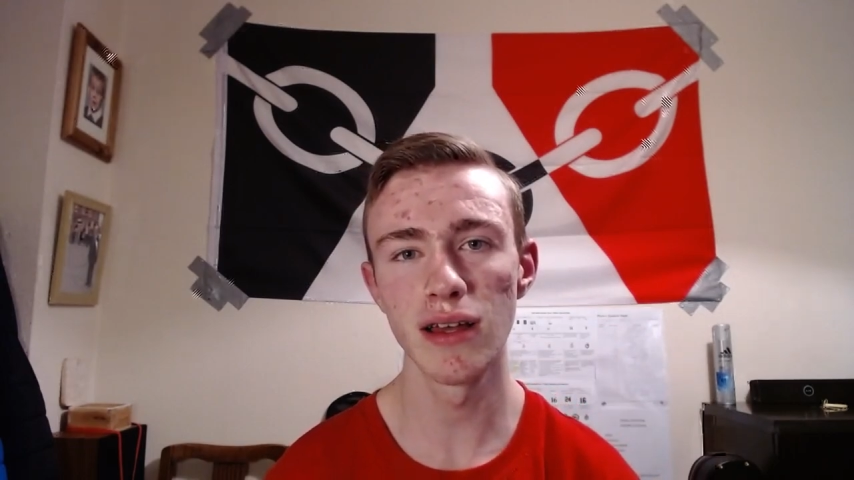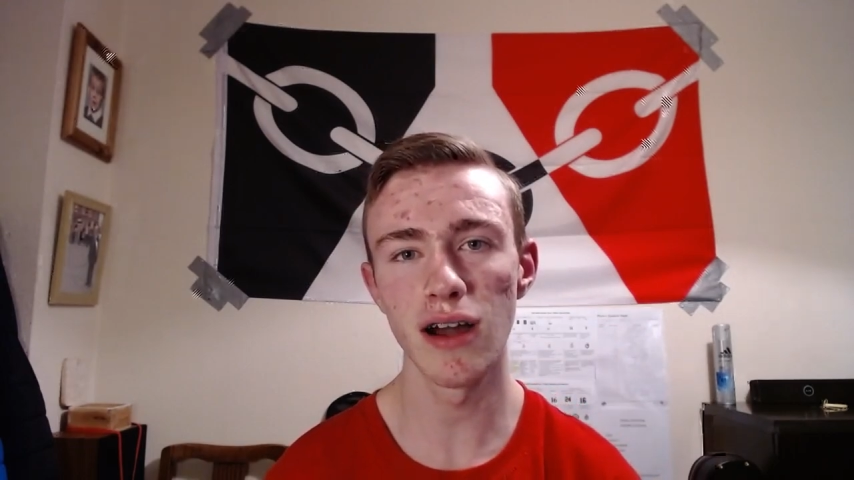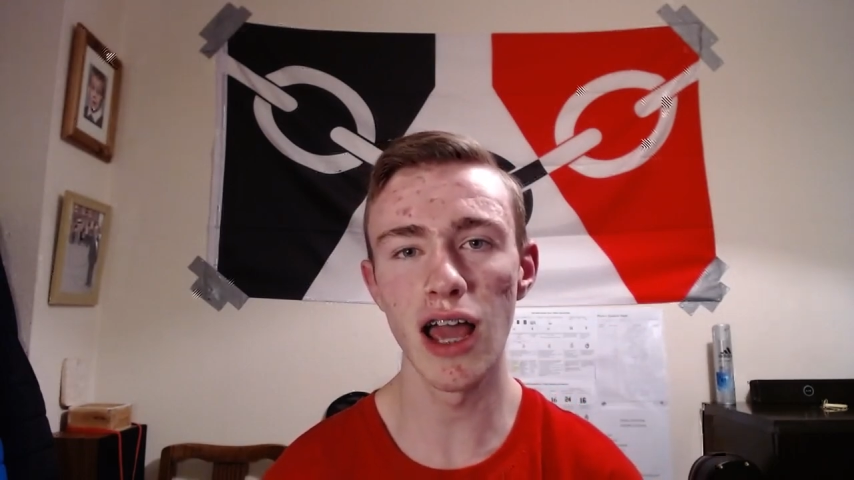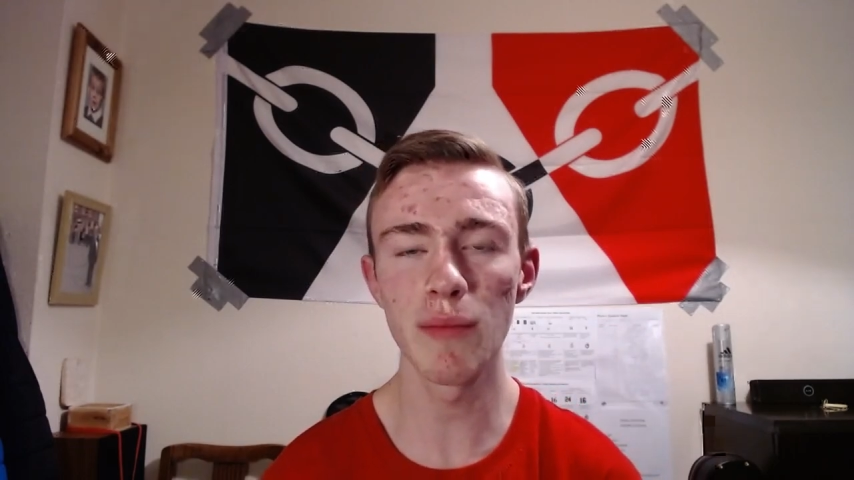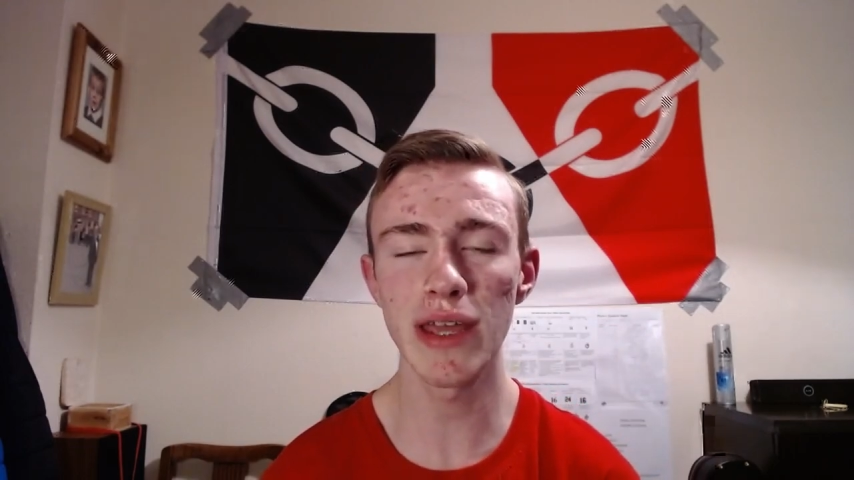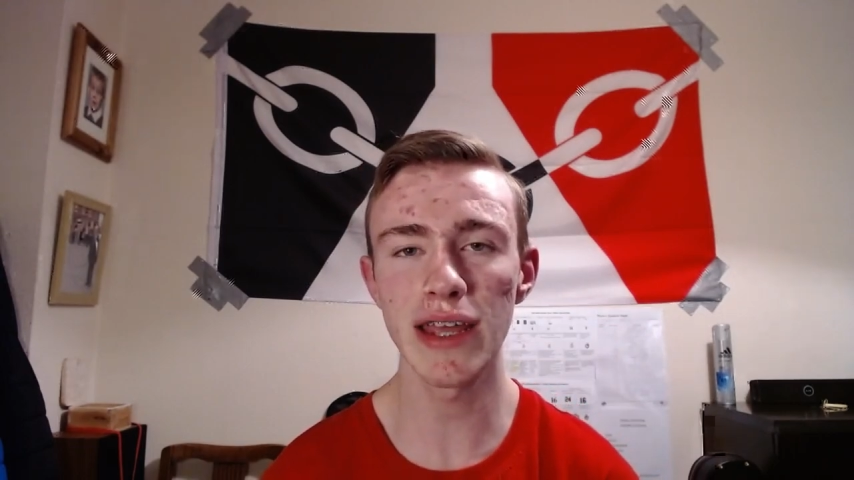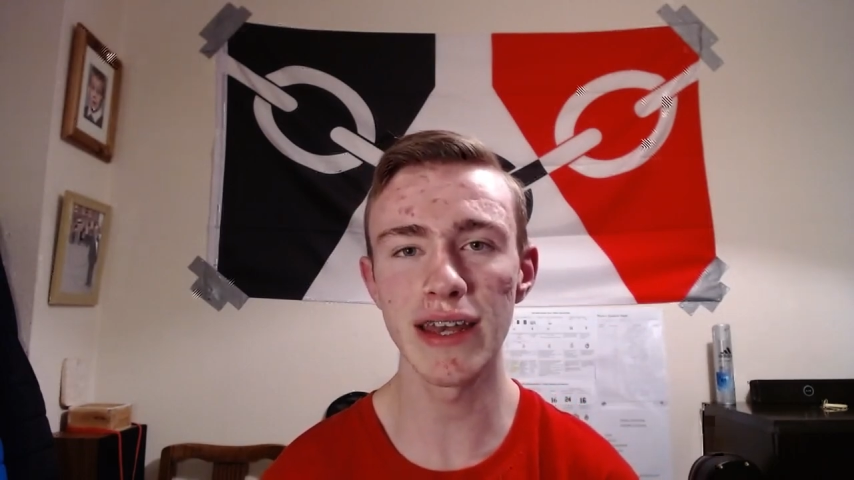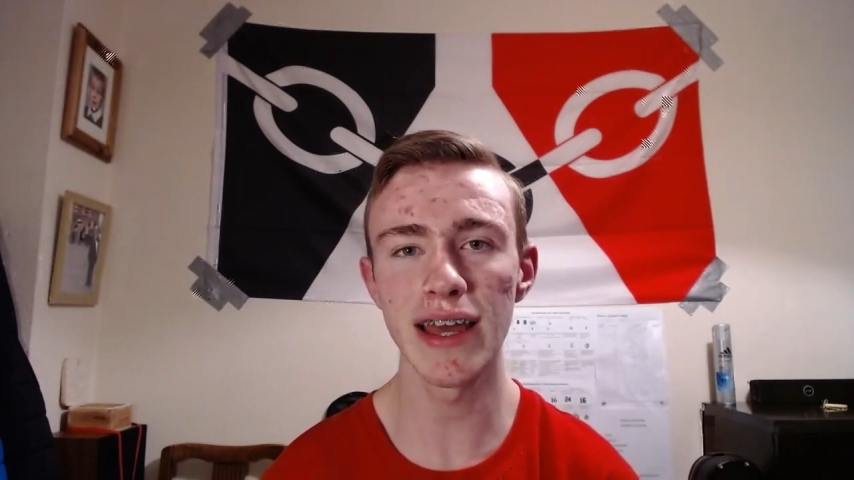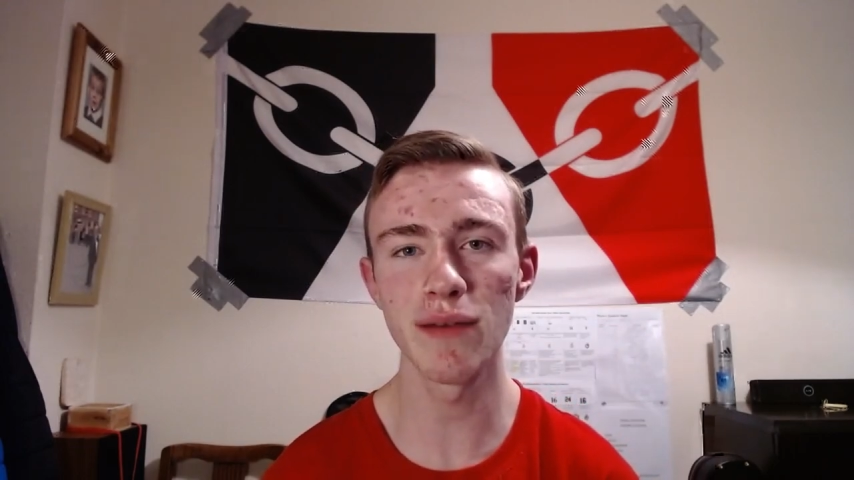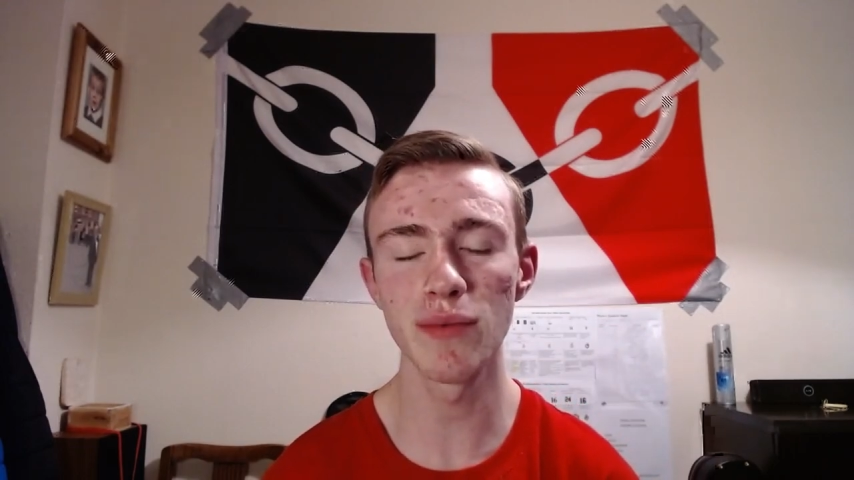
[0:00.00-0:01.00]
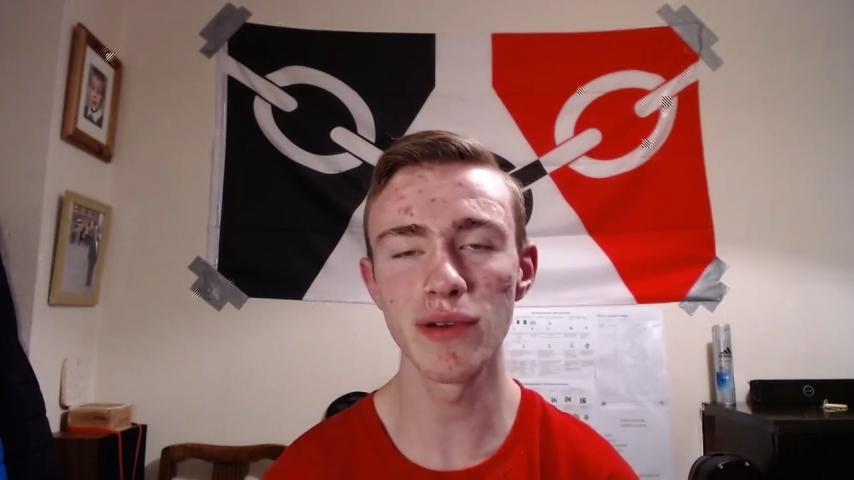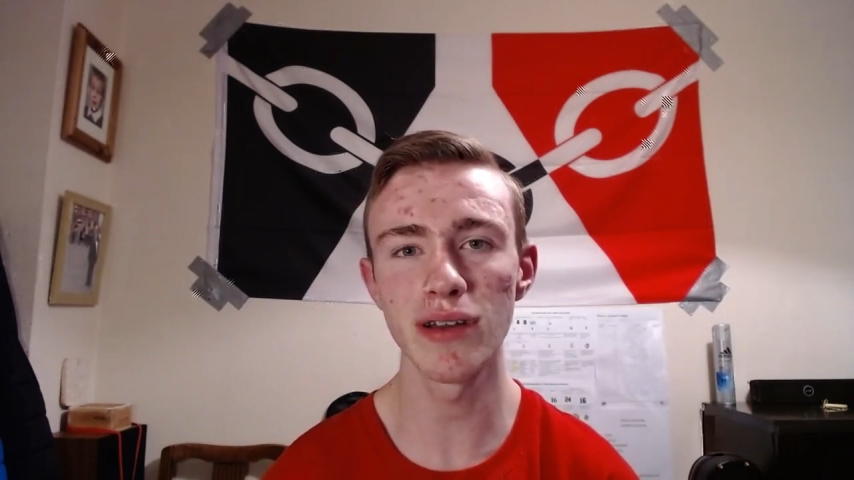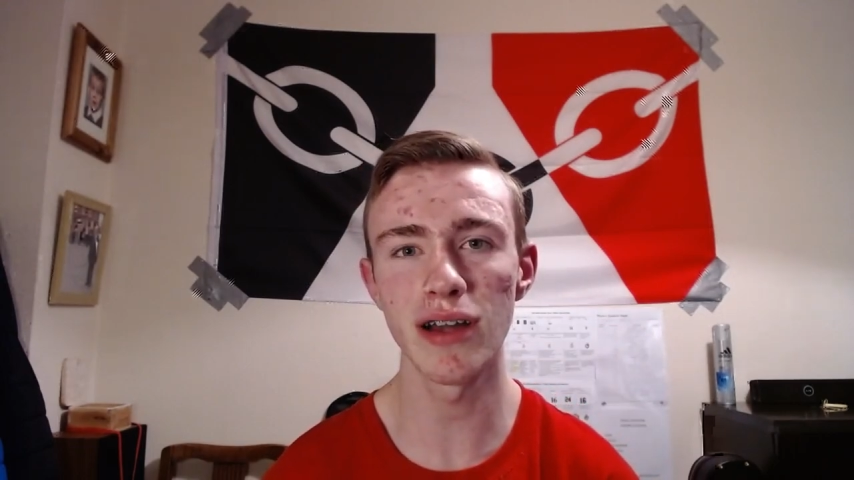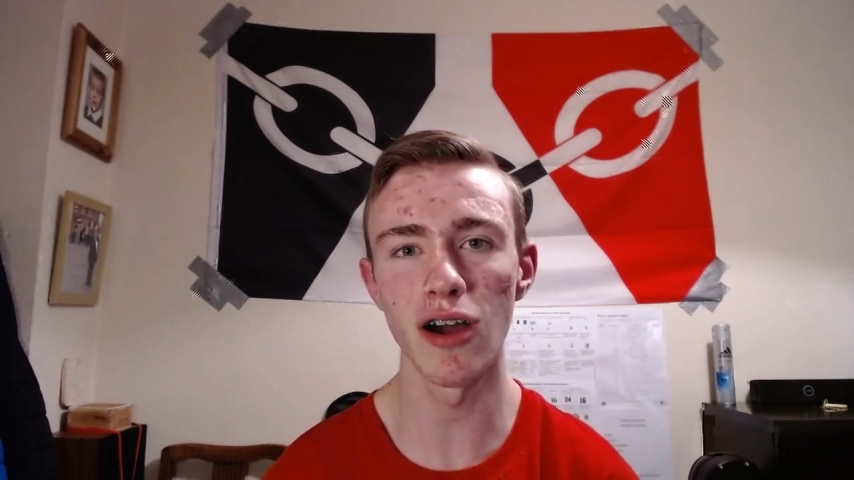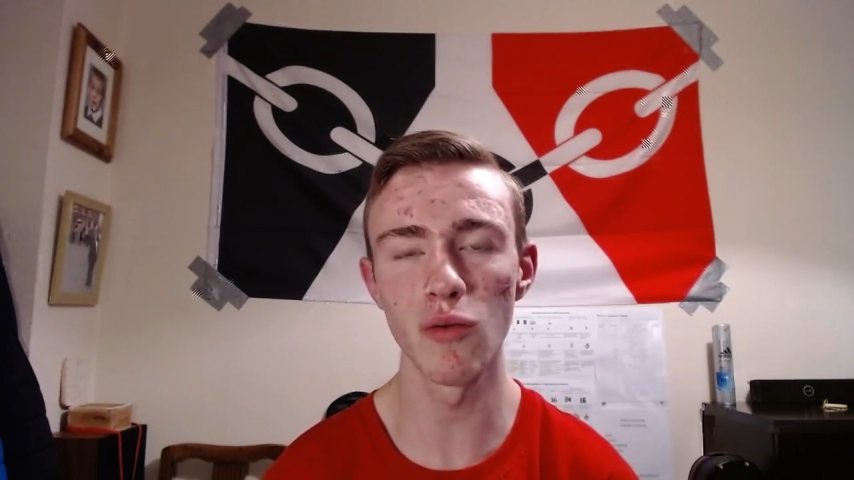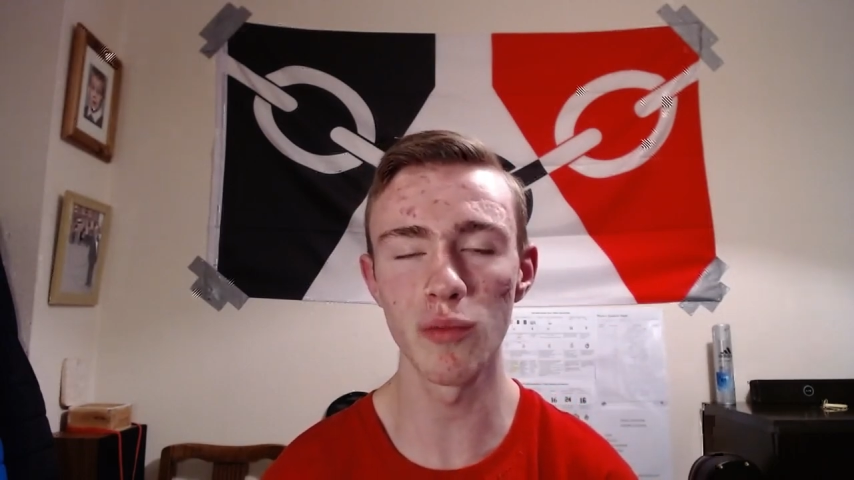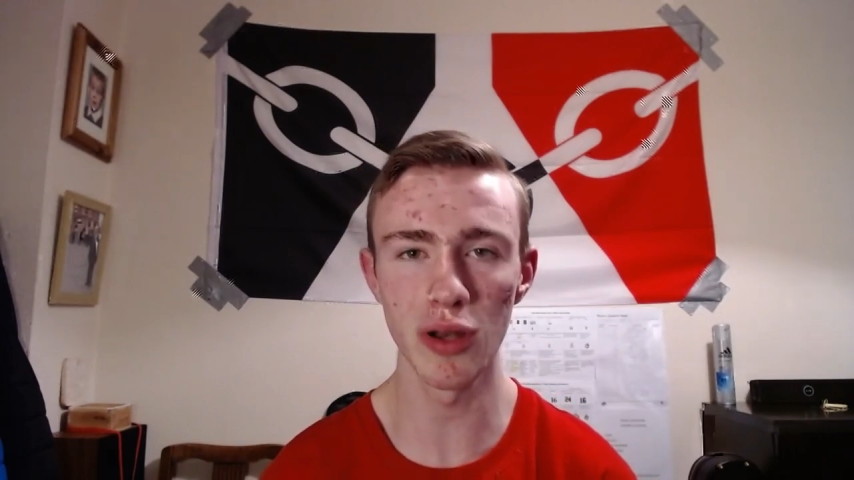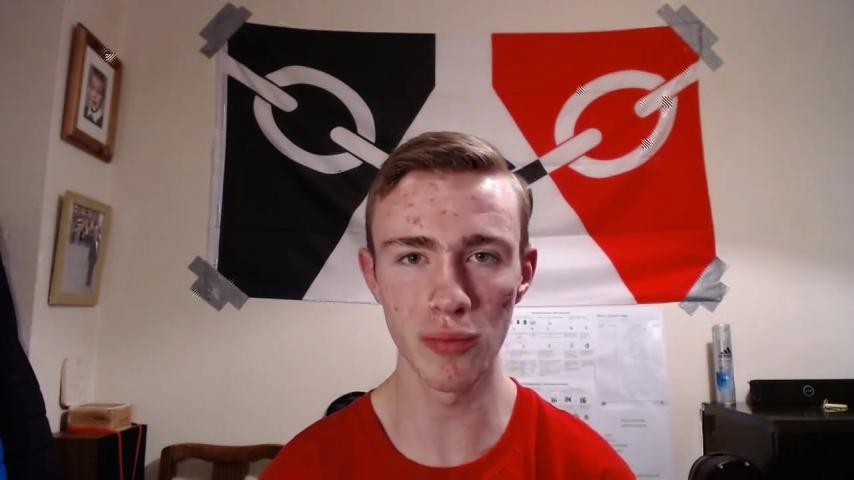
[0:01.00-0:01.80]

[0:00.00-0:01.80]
I am here now. I will be